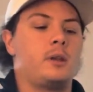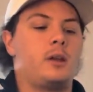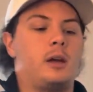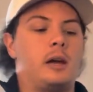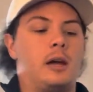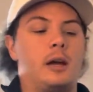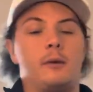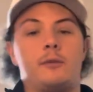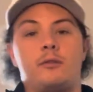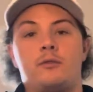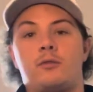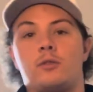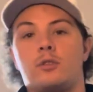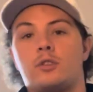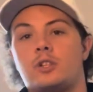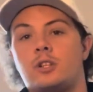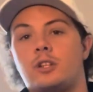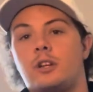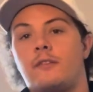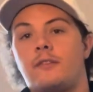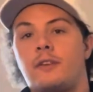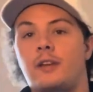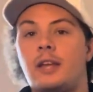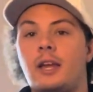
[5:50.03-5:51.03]
I was fortunate
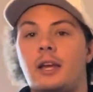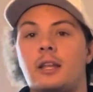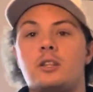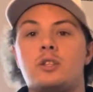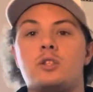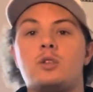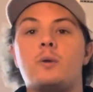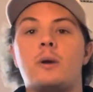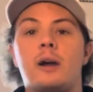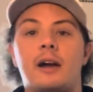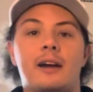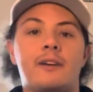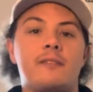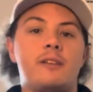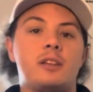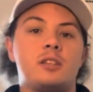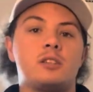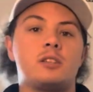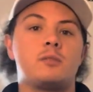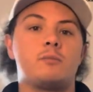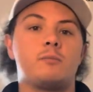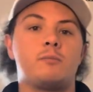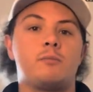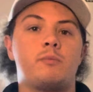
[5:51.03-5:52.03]
enough, again, to have a
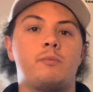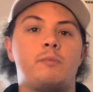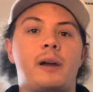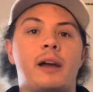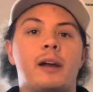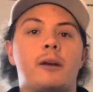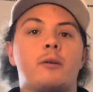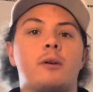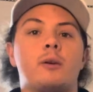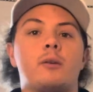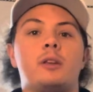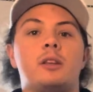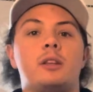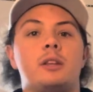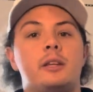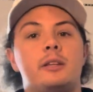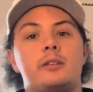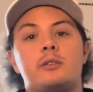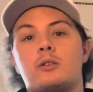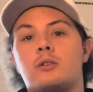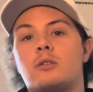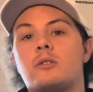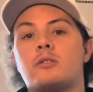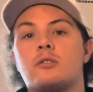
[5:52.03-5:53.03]
background in a
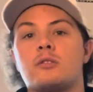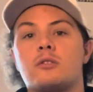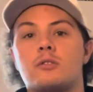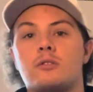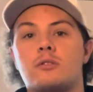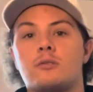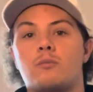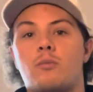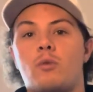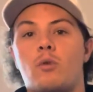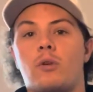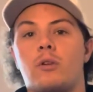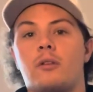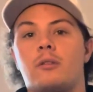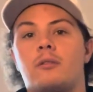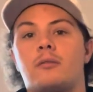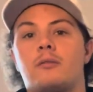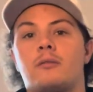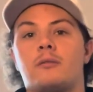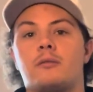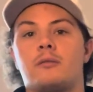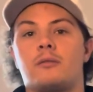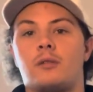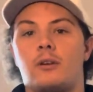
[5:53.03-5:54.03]
certain sport
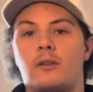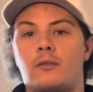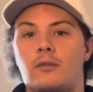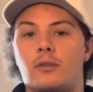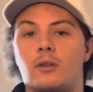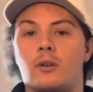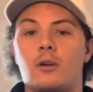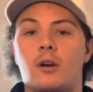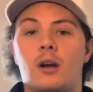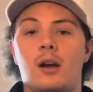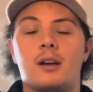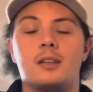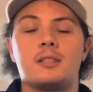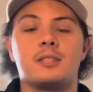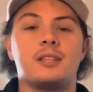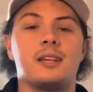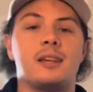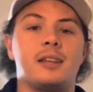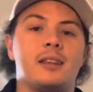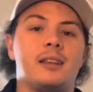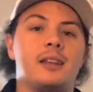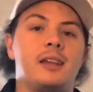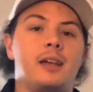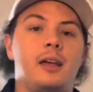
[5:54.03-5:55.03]
of lacrosse
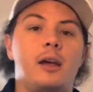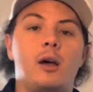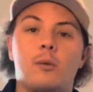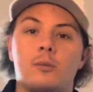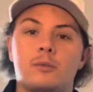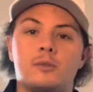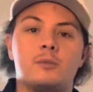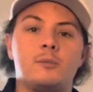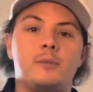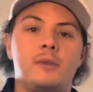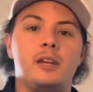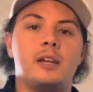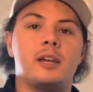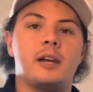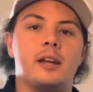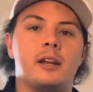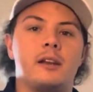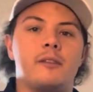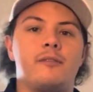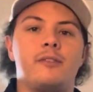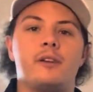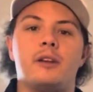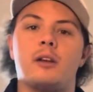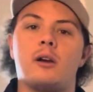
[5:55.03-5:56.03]
that helped me kind
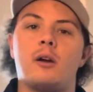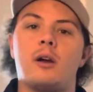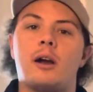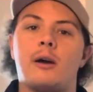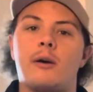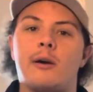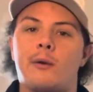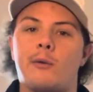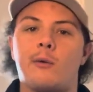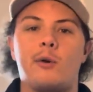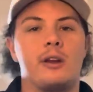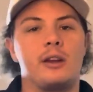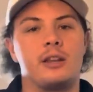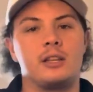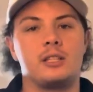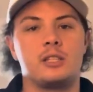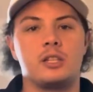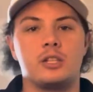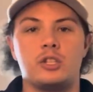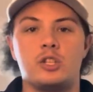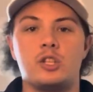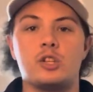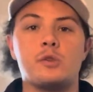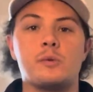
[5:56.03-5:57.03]
of figure out how I wanted
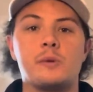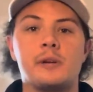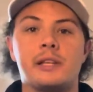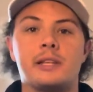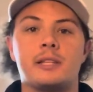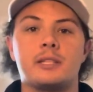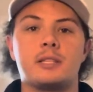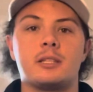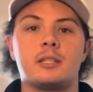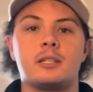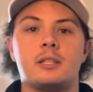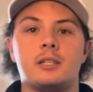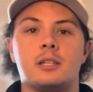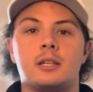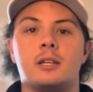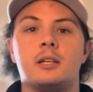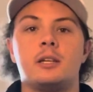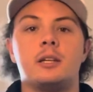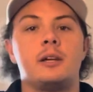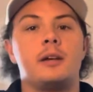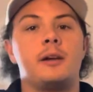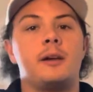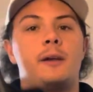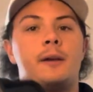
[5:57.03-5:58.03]
to do it.
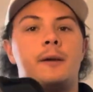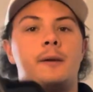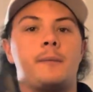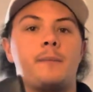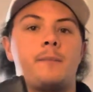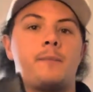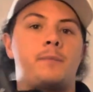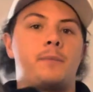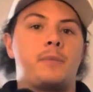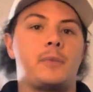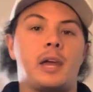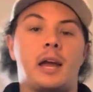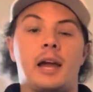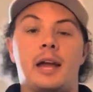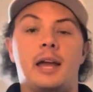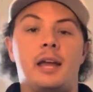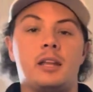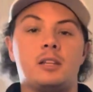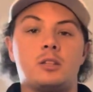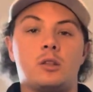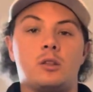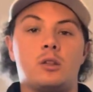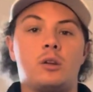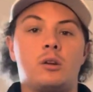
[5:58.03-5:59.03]
I
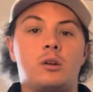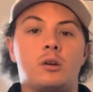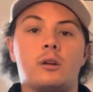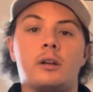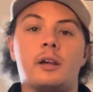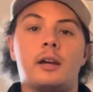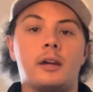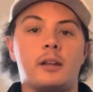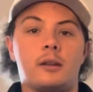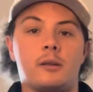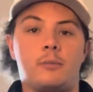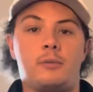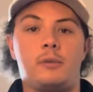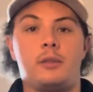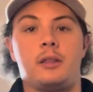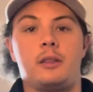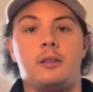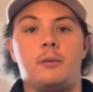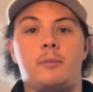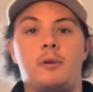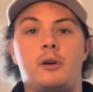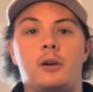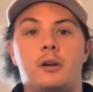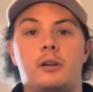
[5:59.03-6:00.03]
had to learn how to play
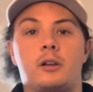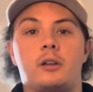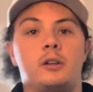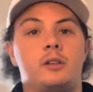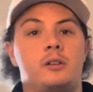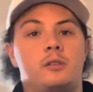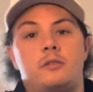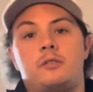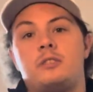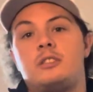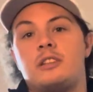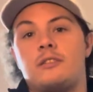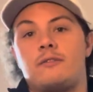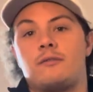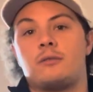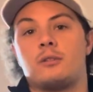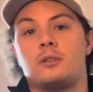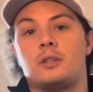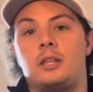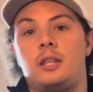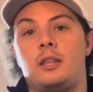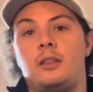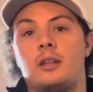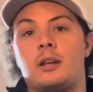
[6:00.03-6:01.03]
the puck
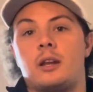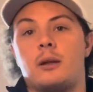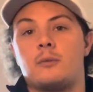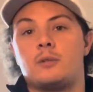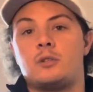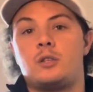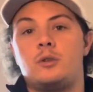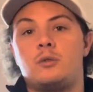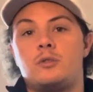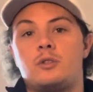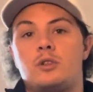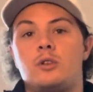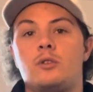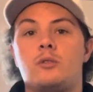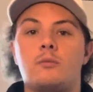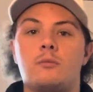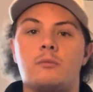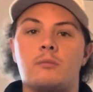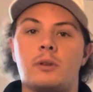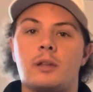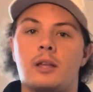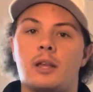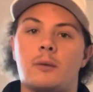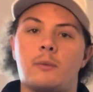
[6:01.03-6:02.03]
differently than I was used to,
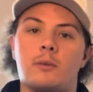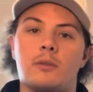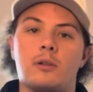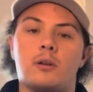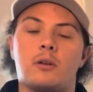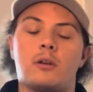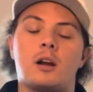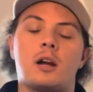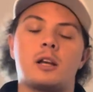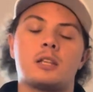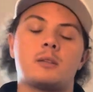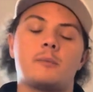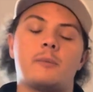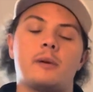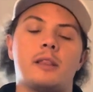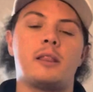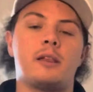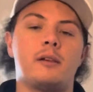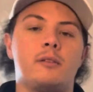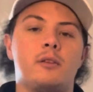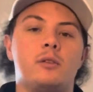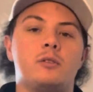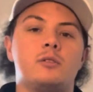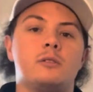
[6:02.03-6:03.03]
but again, with lacrosse,
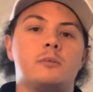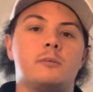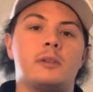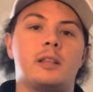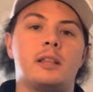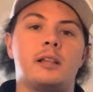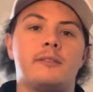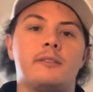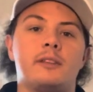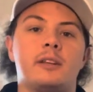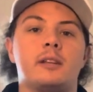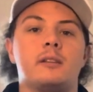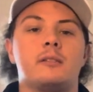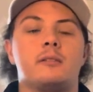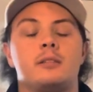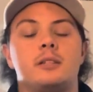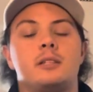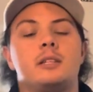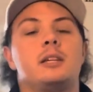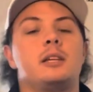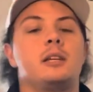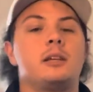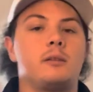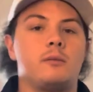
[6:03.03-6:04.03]
using my left hand,
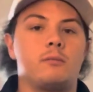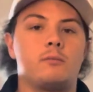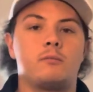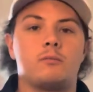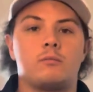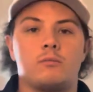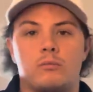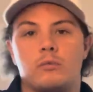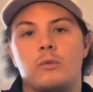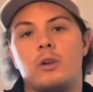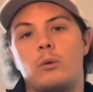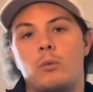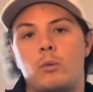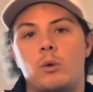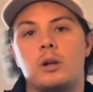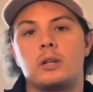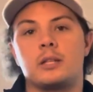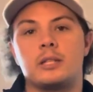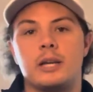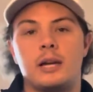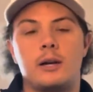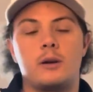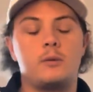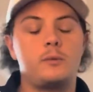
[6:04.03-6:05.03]
it
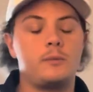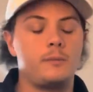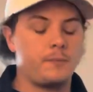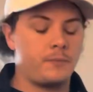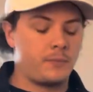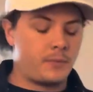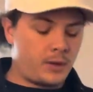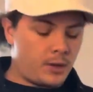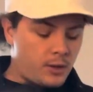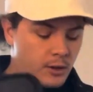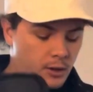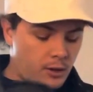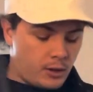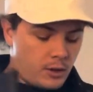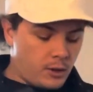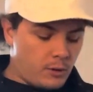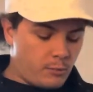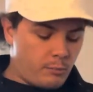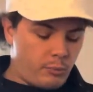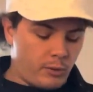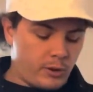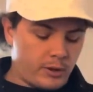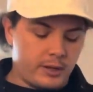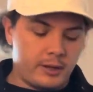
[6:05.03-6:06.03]
worked out.
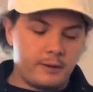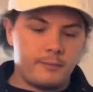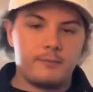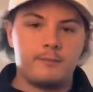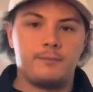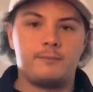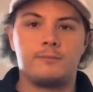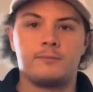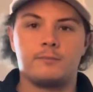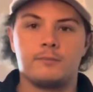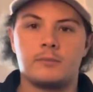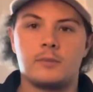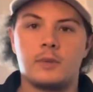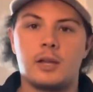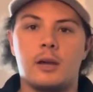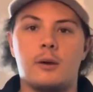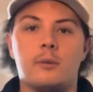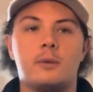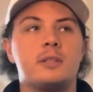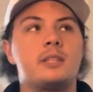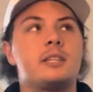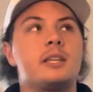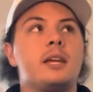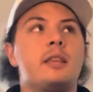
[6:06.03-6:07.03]
But I
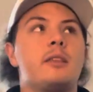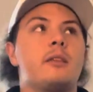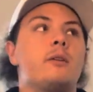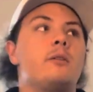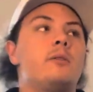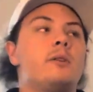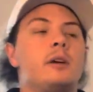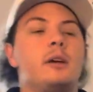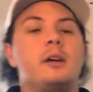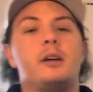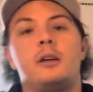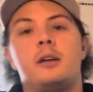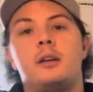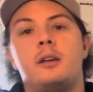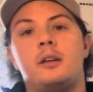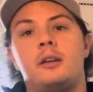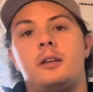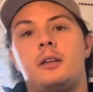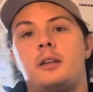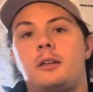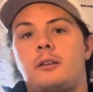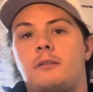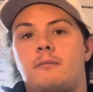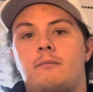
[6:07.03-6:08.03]
would say, though,
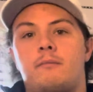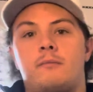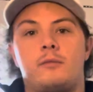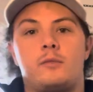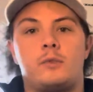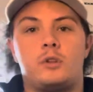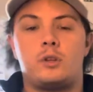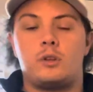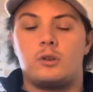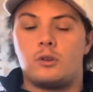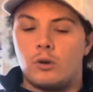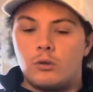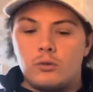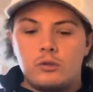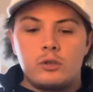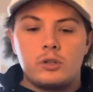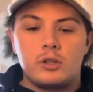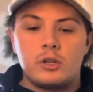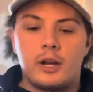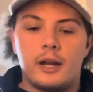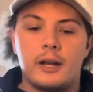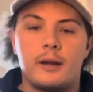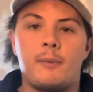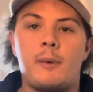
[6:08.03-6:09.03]
go
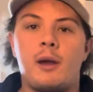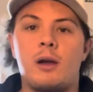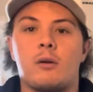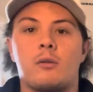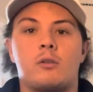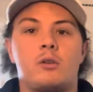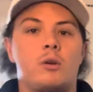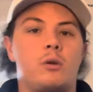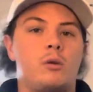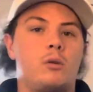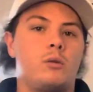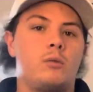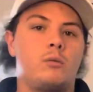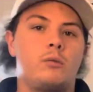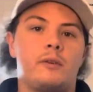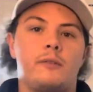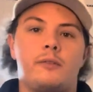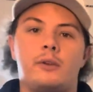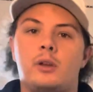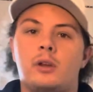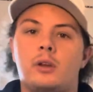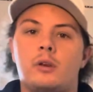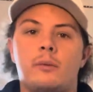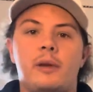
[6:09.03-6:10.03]
try them out. Go,
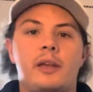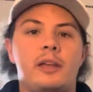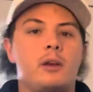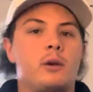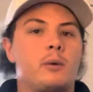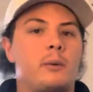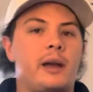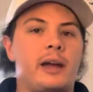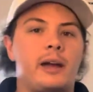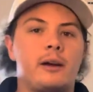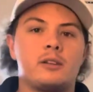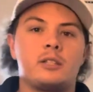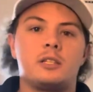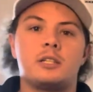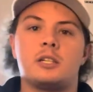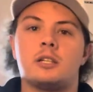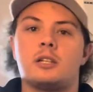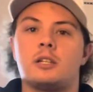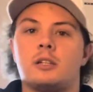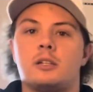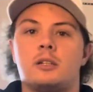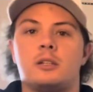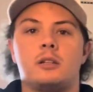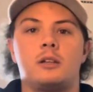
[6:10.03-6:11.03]
if you can make your way out
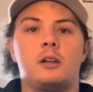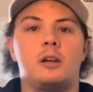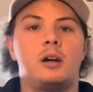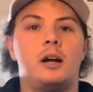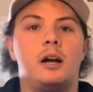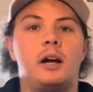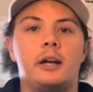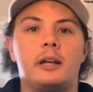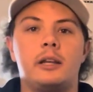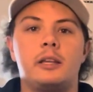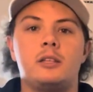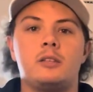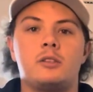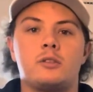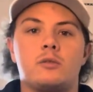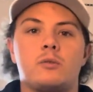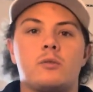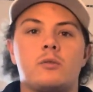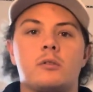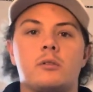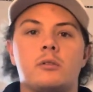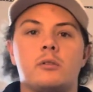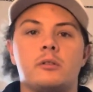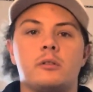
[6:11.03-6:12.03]
to a hockey
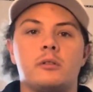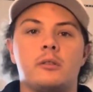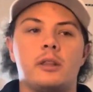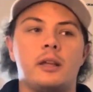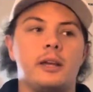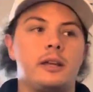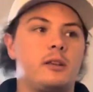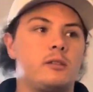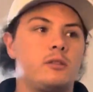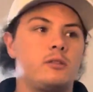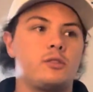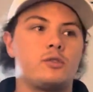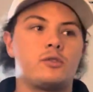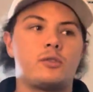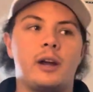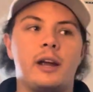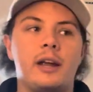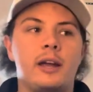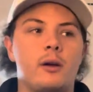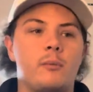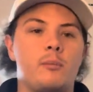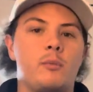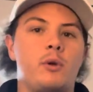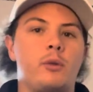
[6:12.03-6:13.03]
store, like, try
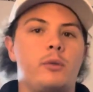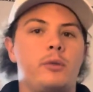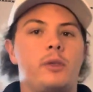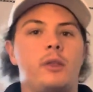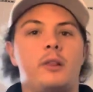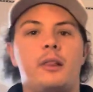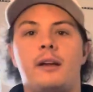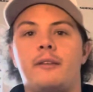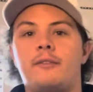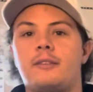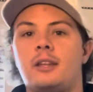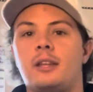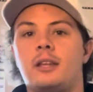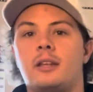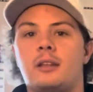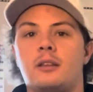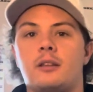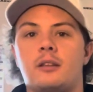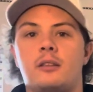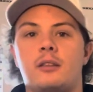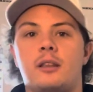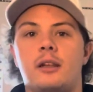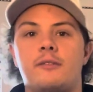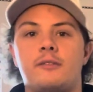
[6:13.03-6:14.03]
out both the left
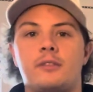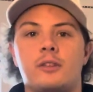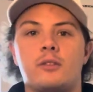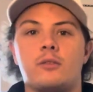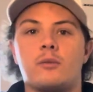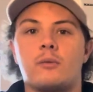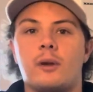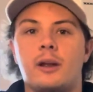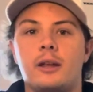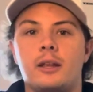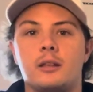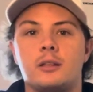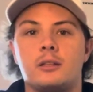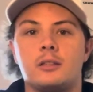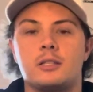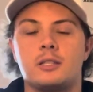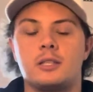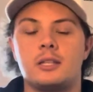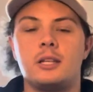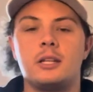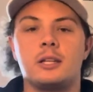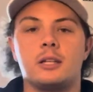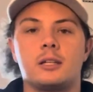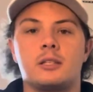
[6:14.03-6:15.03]
and the right
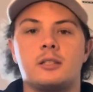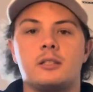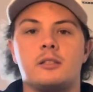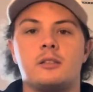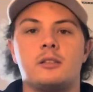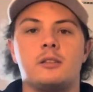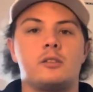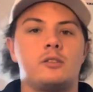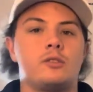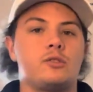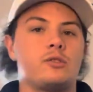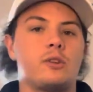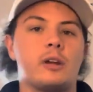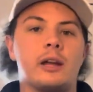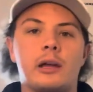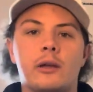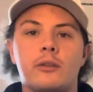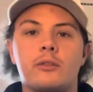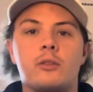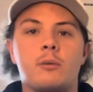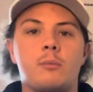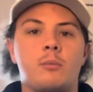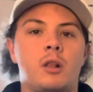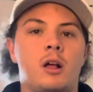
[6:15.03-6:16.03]
sticks. Try
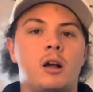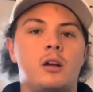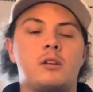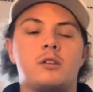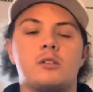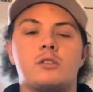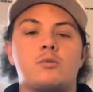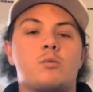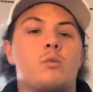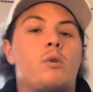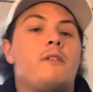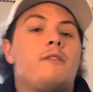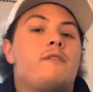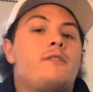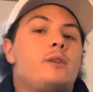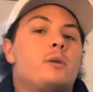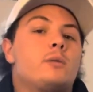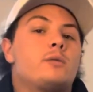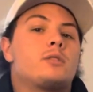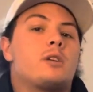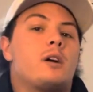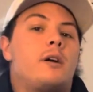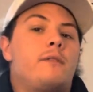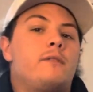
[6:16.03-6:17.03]
out the blockers, what
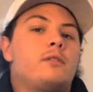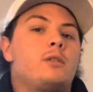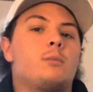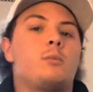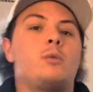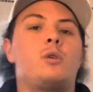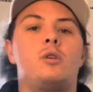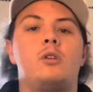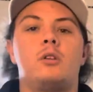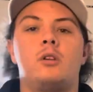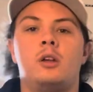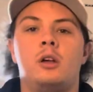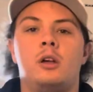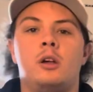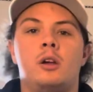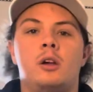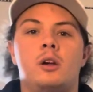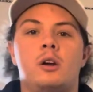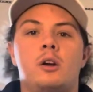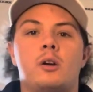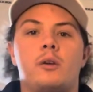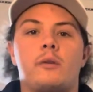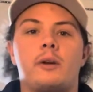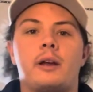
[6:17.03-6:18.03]
feels comfortable,
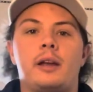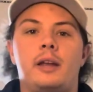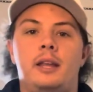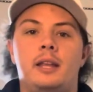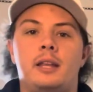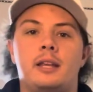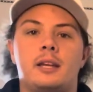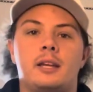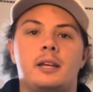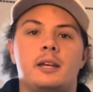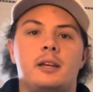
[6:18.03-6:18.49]
right?